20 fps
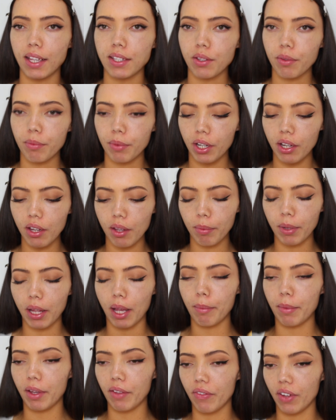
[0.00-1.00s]
so I'm going to apply
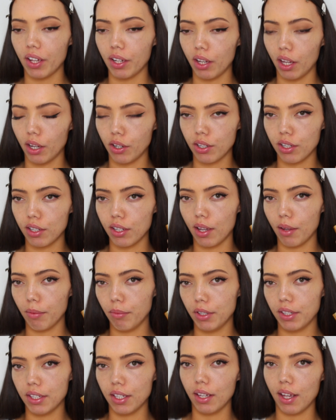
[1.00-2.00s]
my foundation. I'm
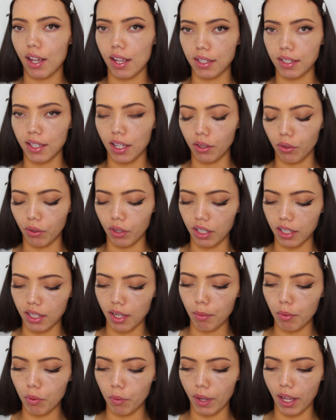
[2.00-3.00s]
using Estee Lauder
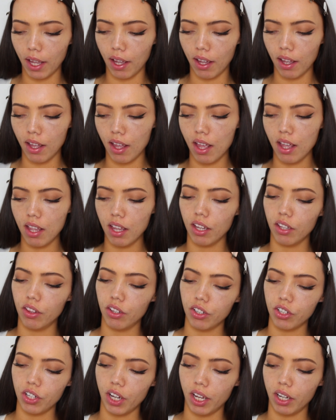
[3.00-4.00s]
Double Wear in the
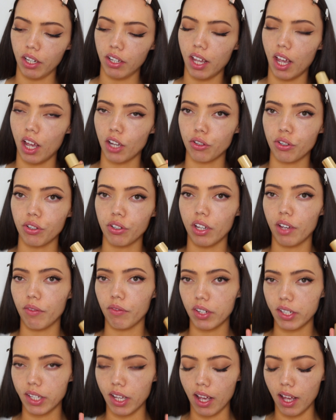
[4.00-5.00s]
shade Cashew and
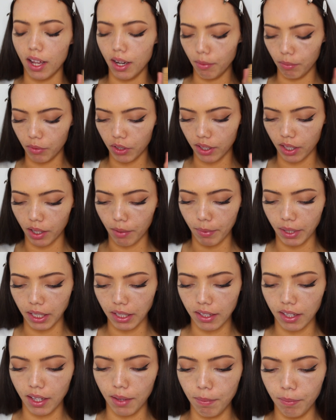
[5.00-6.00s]
Rattan. I'm just going to mix
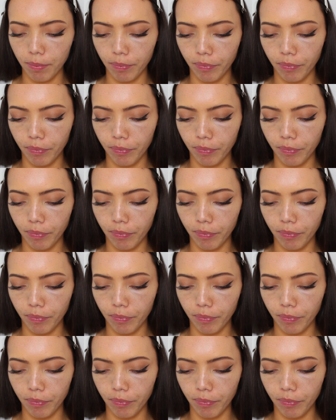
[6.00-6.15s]
them.